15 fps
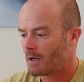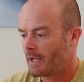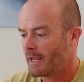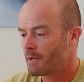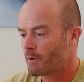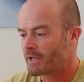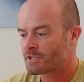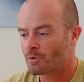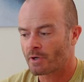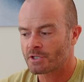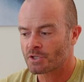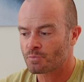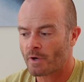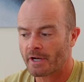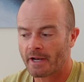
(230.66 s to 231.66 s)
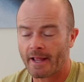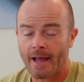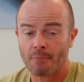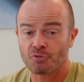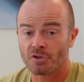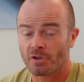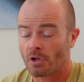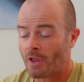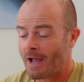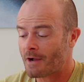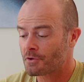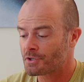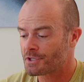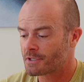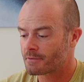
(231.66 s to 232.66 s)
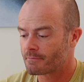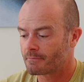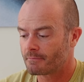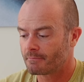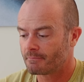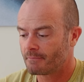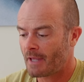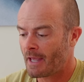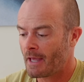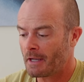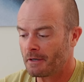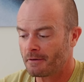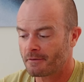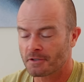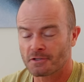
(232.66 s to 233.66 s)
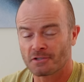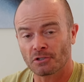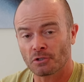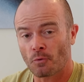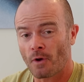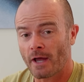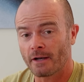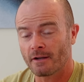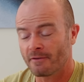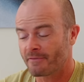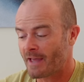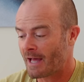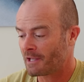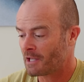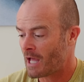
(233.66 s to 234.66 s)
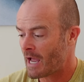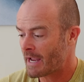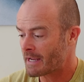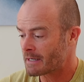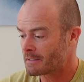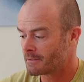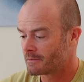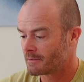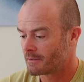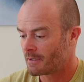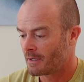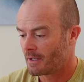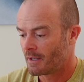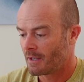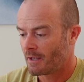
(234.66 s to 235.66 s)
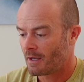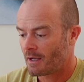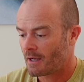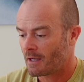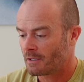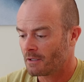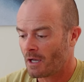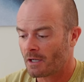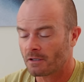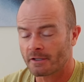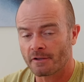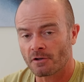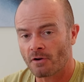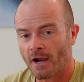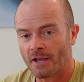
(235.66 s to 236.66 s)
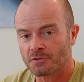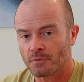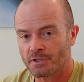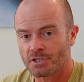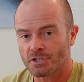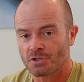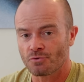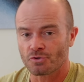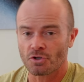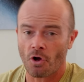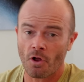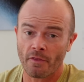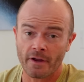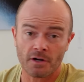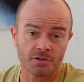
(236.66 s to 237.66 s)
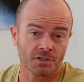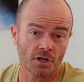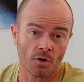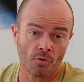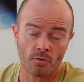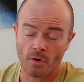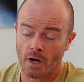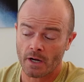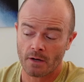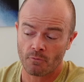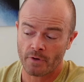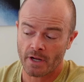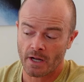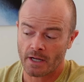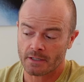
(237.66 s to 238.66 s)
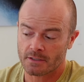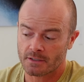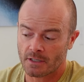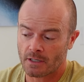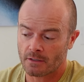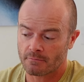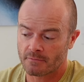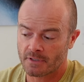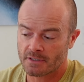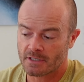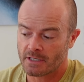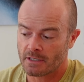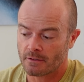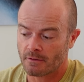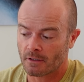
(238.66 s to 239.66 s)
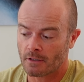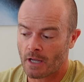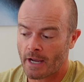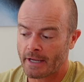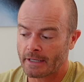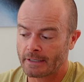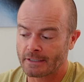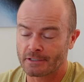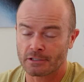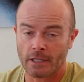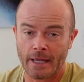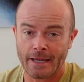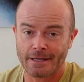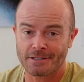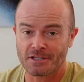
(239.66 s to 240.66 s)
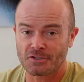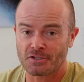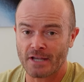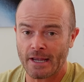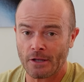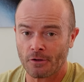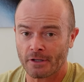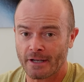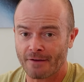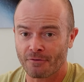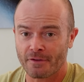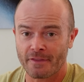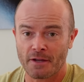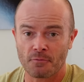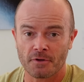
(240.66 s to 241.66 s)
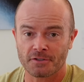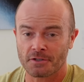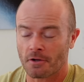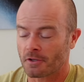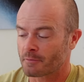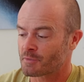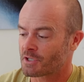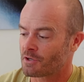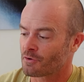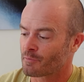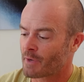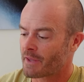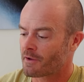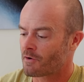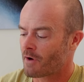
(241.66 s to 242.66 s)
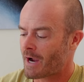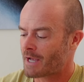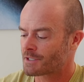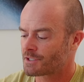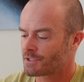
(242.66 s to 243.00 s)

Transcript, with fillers: Anyway, so I just wanted to capture the clouds and the silhouette of that lion. Luckily, the grass wasn't too tall there, so we got to see the lion, his legs, his tail, and everything wasn't all obscured by the grass.